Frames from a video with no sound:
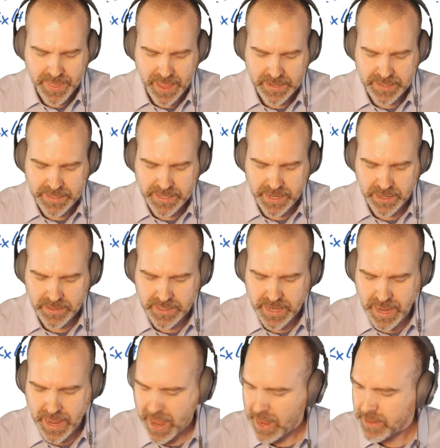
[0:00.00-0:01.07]
that
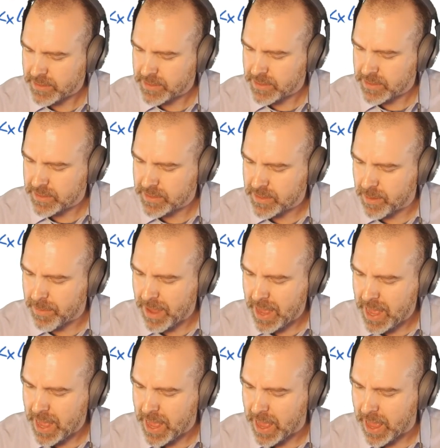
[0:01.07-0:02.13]
delta S sub
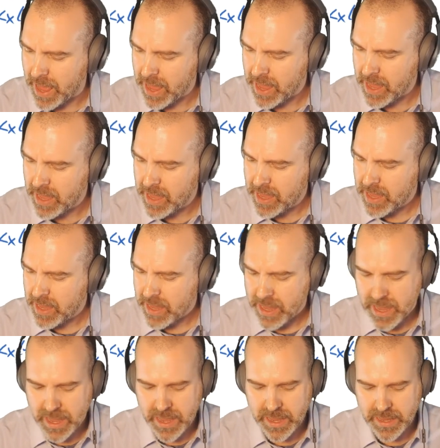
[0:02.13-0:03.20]
I
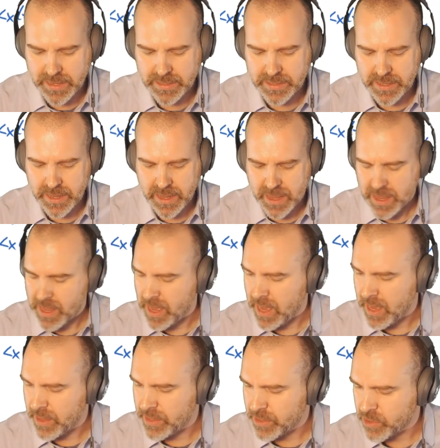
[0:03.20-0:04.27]
is
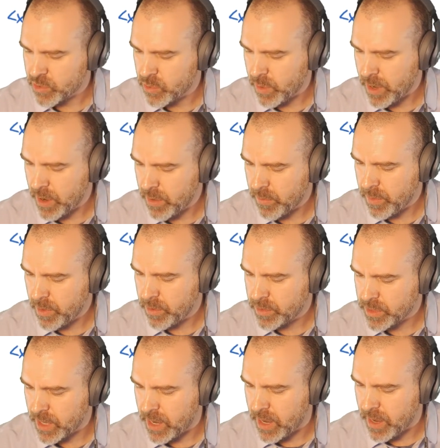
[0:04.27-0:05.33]
the square
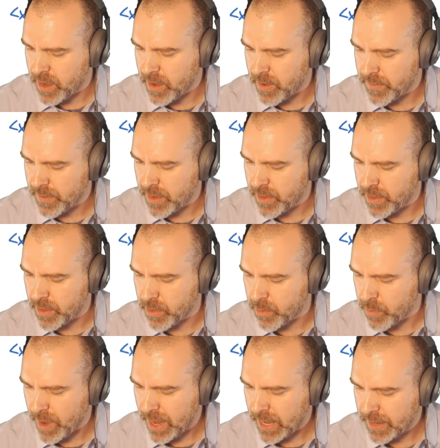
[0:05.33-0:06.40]
root of the
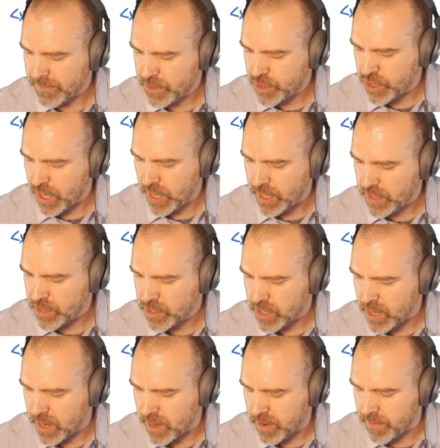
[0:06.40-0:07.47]
rate of change
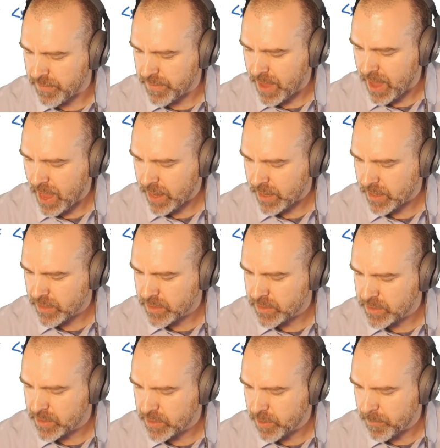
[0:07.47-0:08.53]
of
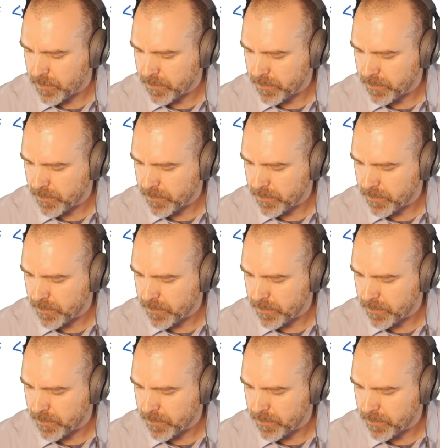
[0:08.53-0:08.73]
X